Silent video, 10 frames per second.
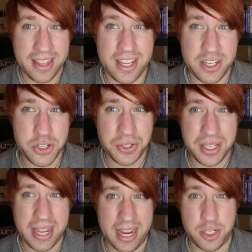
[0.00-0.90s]
The initial
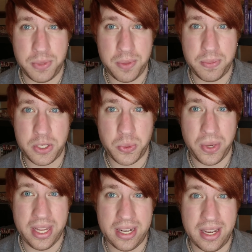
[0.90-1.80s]
engagement
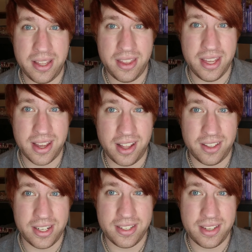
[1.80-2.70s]
between the
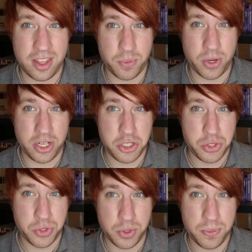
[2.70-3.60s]
colonists and the British
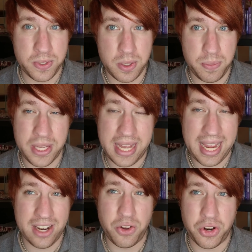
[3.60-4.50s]
troops
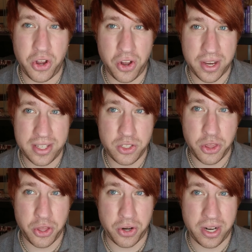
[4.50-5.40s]
began on
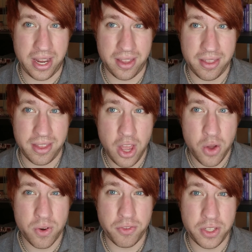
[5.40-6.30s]
August 30th,
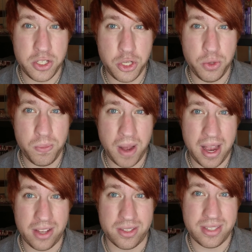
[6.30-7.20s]
roughly 2
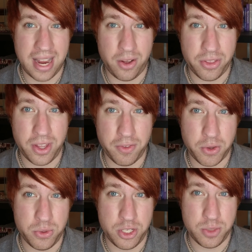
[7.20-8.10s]
miles south of
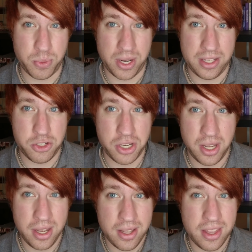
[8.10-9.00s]
Cooch's Bridge.
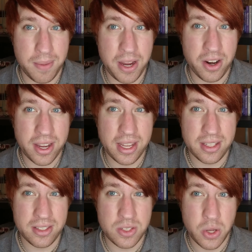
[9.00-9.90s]
The
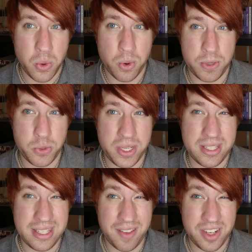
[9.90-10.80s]
Americans were between
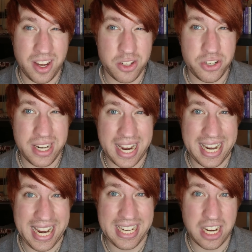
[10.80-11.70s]
700
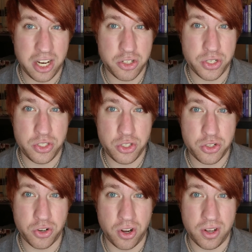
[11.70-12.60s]
and 800
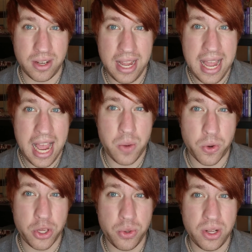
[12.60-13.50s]
strong and
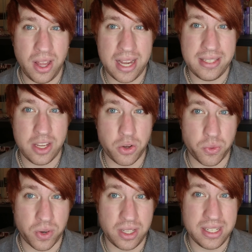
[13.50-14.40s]
were utilizing
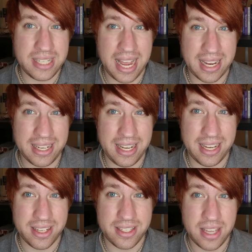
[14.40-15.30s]
guerrilla
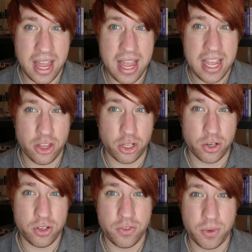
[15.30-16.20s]
techniques
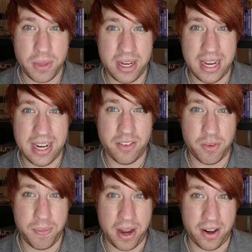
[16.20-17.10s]
learned from the Native
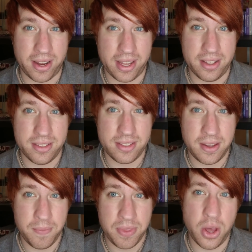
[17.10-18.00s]
Americans,
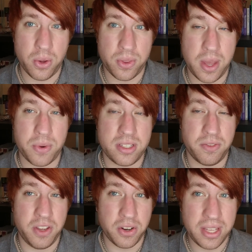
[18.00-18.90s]
though they were
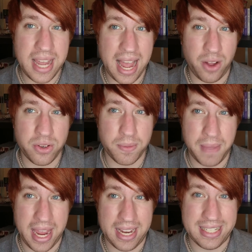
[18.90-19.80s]
severely
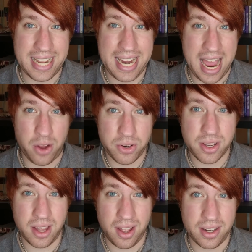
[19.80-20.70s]
outmanned and
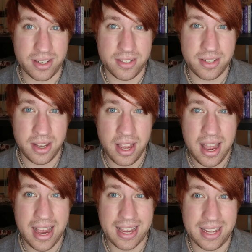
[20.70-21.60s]
outgunned
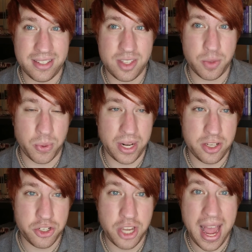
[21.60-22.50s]
against the
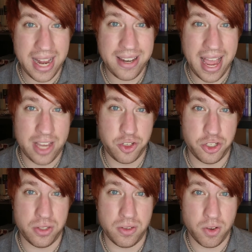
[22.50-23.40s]
British and
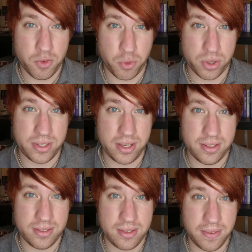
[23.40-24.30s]
Hessian
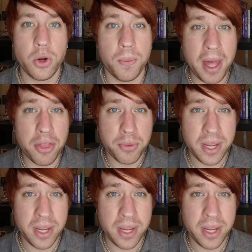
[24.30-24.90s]
forces. There were about